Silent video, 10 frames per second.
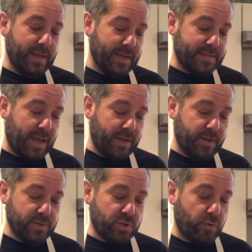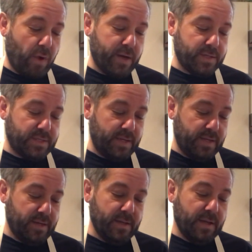Italian Serrana
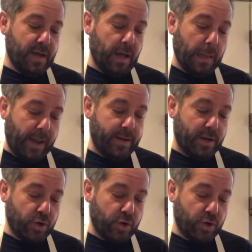seed, a light